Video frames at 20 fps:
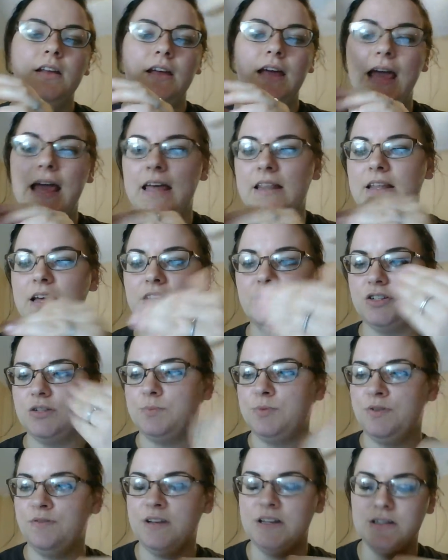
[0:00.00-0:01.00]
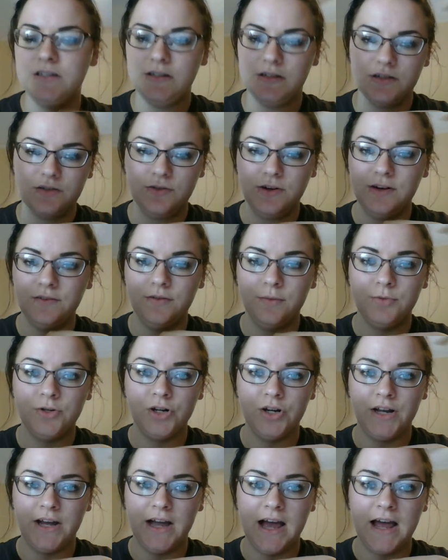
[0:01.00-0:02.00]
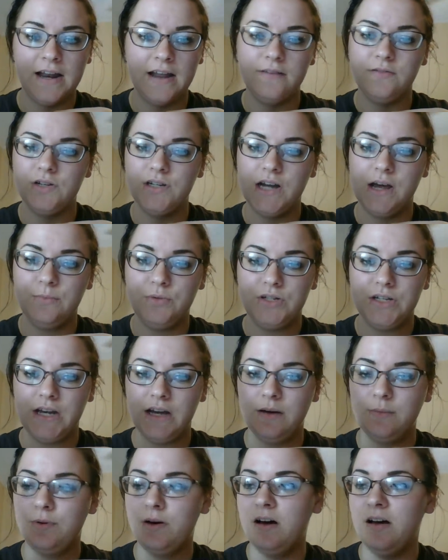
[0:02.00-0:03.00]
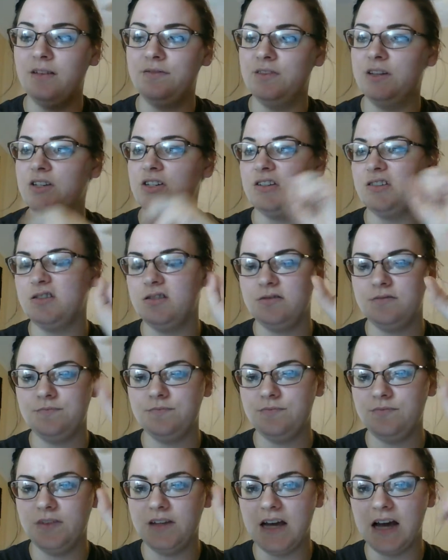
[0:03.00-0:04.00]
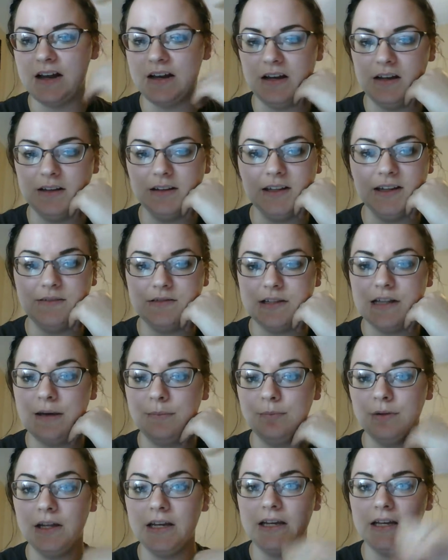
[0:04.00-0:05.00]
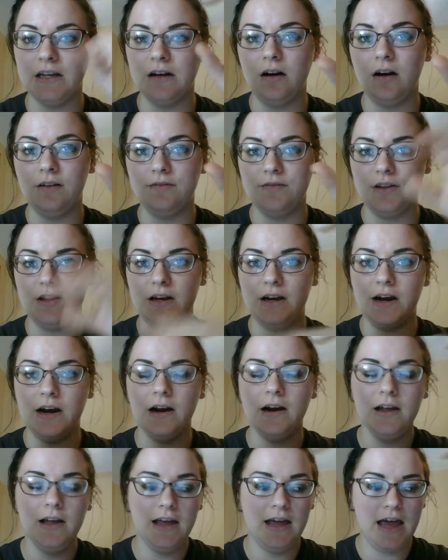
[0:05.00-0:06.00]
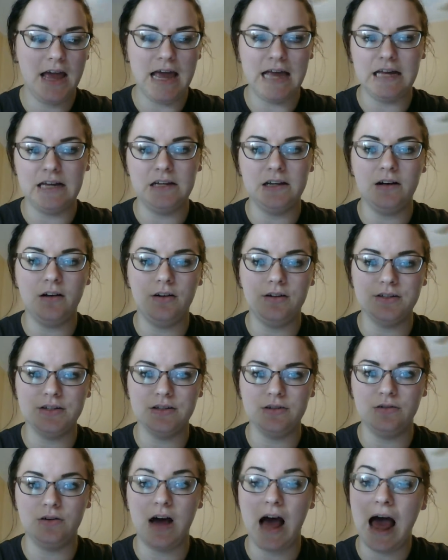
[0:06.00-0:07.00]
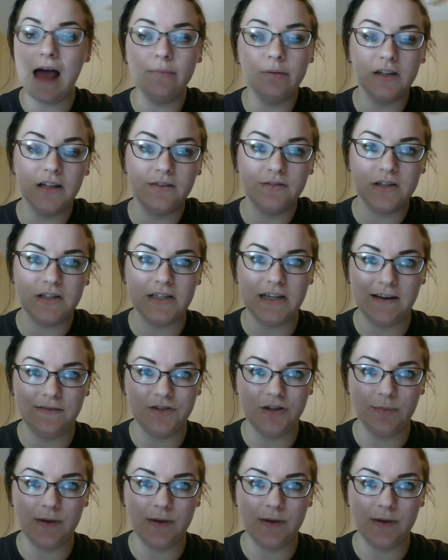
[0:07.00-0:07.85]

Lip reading: and that just prevents the screen from turning on every time you take a puff. It just kind of leaves that blinking off of there. And it also, I believe it saves your